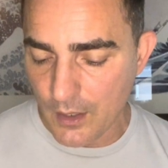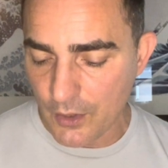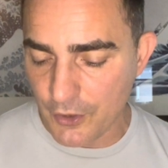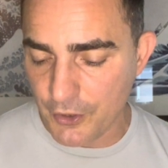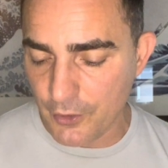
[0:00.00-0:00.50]

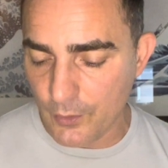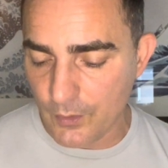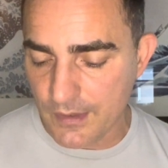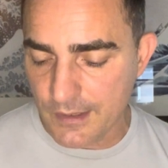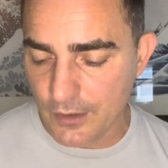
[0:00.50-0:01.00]
you
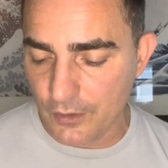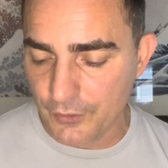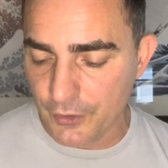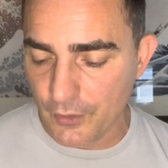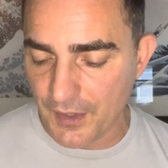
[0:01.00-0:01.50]
still
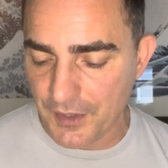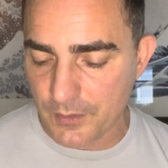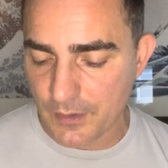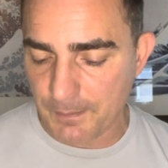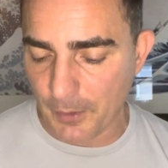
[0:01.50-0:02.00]
knew that
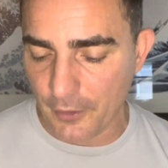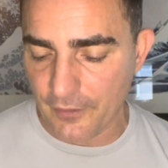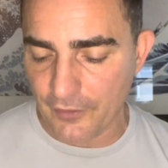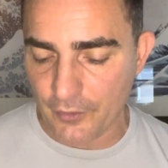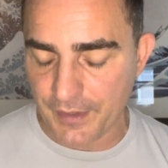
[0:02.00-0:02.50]
this was part
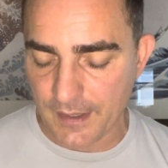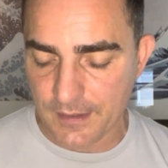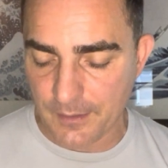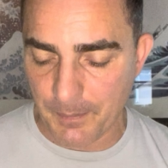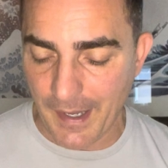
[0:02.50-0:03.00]
of your
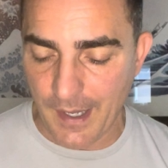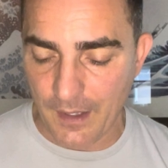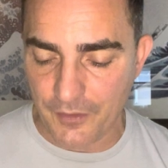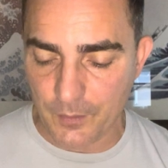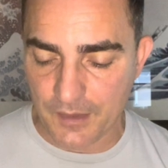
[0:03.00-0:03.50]
destined
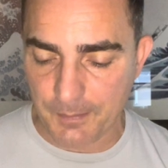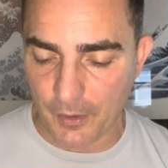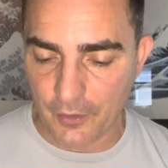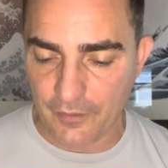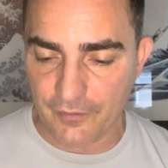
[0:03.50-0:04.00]
path. It was
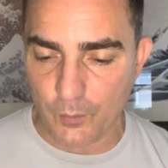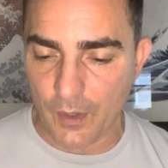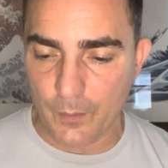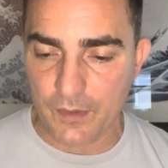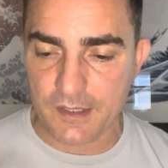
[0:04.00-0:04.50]
part of
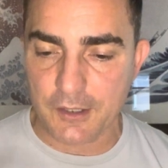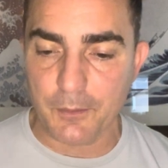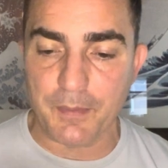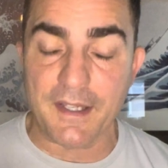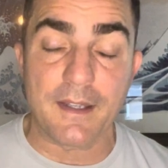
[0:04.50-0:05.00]
what was to
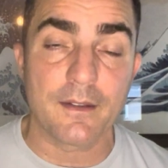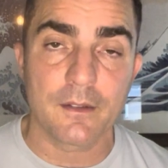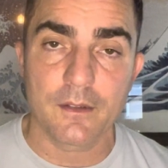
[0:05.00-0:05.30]
be.